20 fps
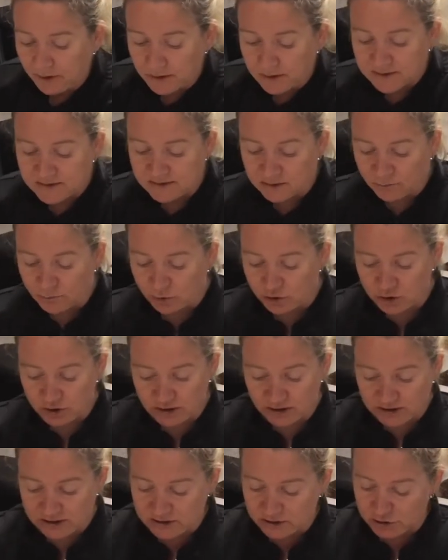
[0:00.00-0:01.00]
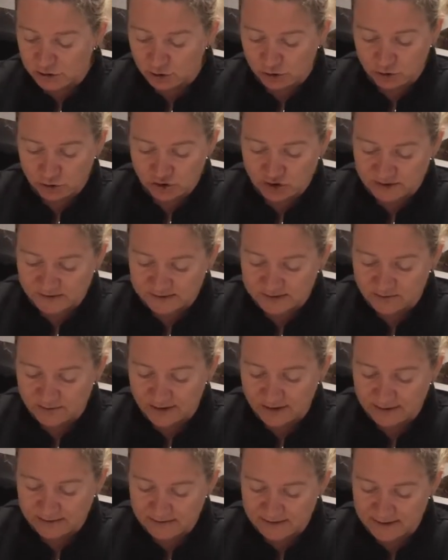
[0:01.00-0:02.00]
So what you need to do, you just
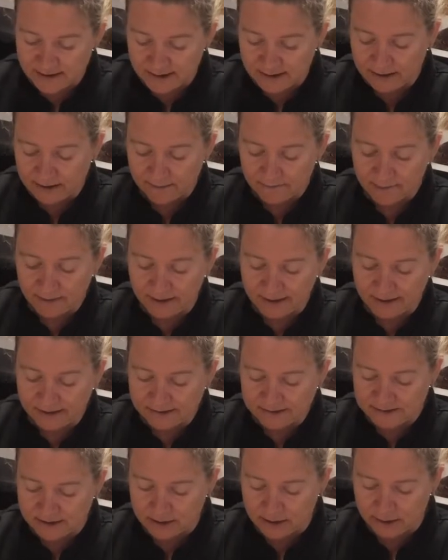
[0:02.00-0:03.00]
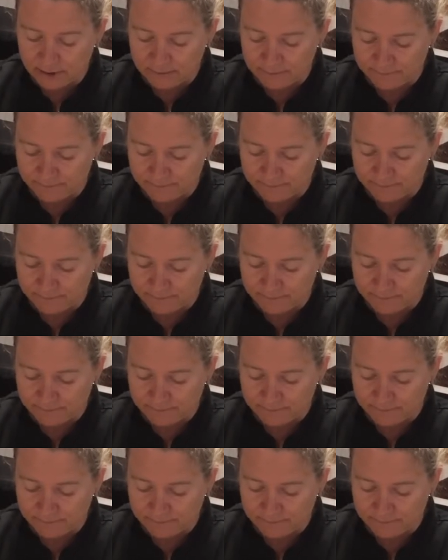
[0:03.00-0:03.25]
crack the egg like so.